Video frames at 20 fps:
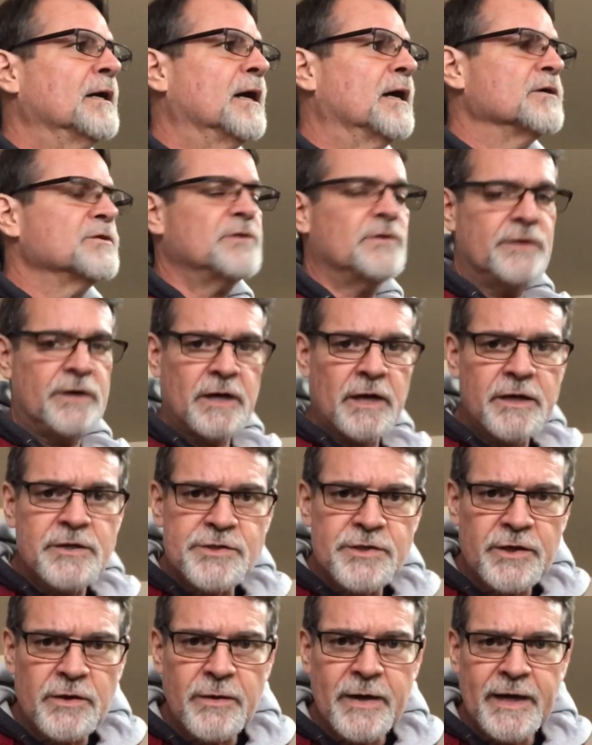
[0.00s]
So they're not
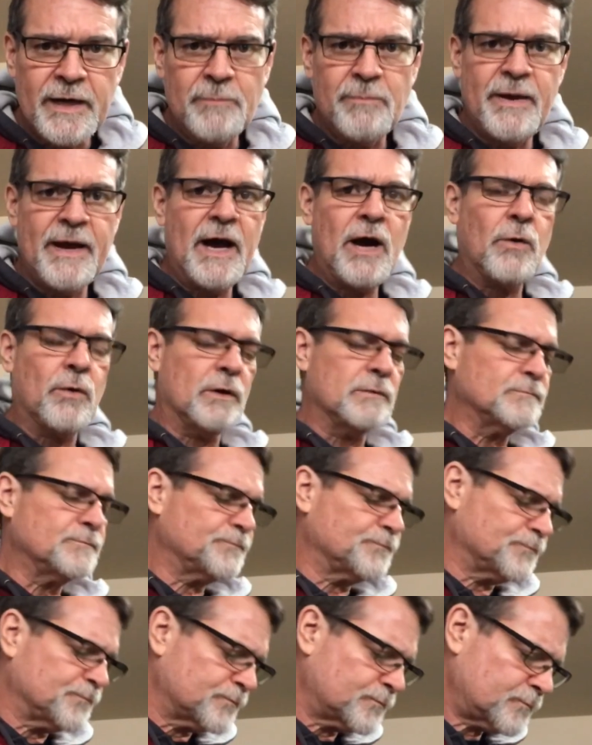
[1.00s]
generating power.
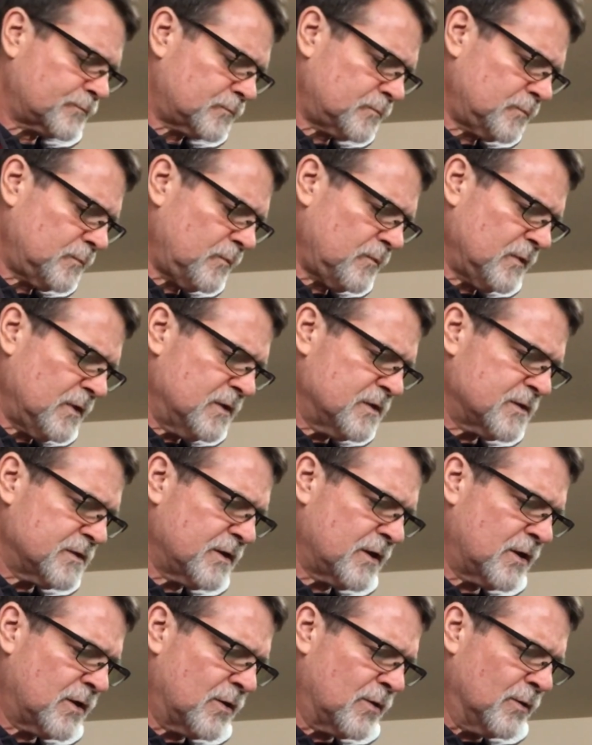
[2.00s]

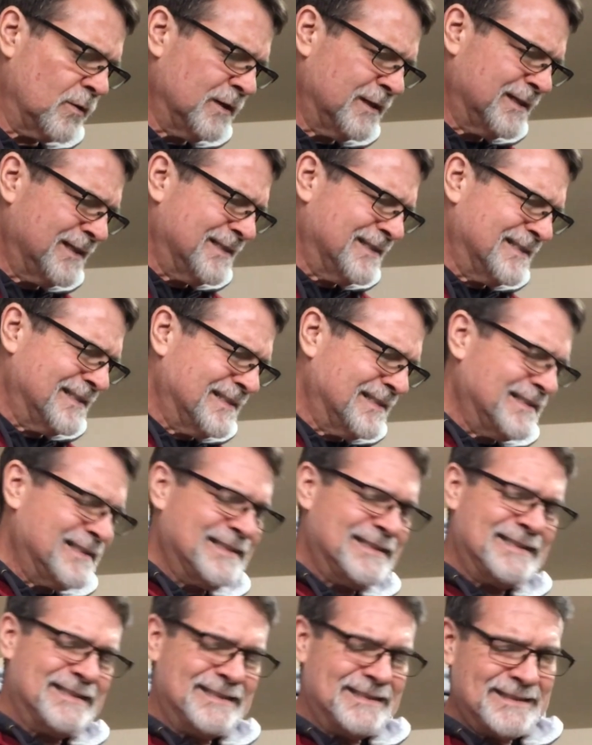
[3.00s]
So
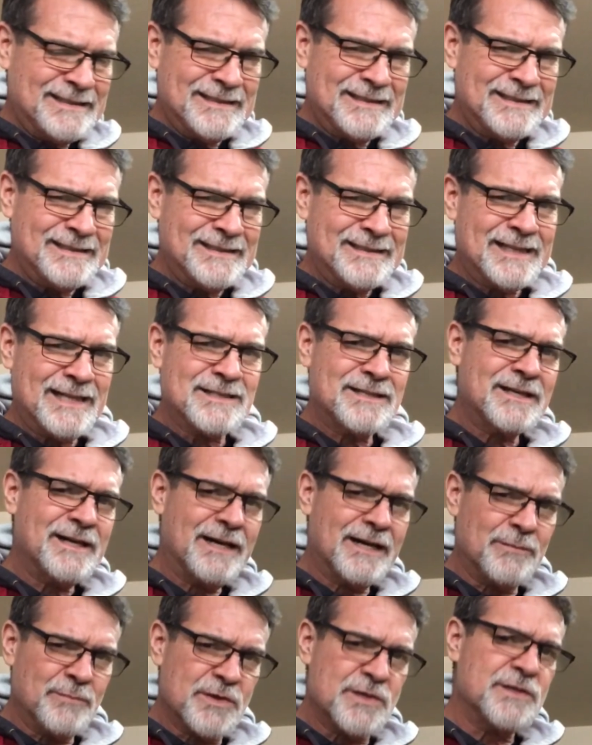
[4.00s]
that's
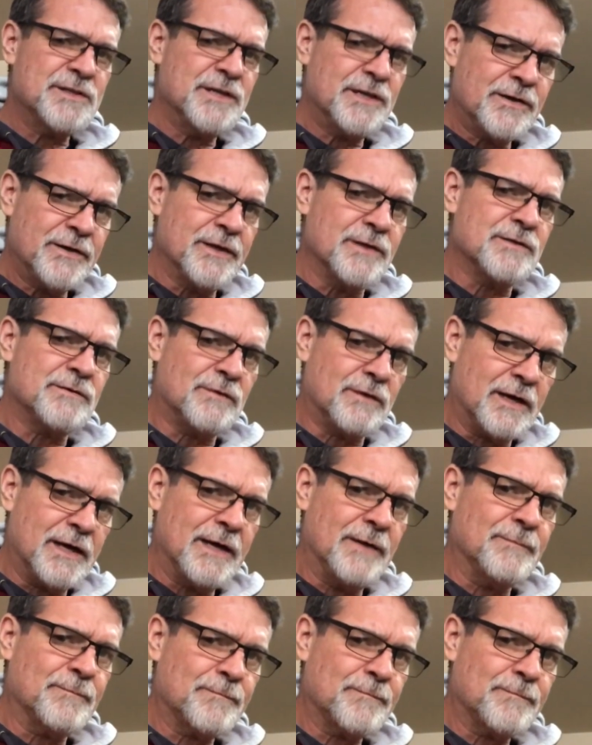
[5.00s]
kind of mysterious, right?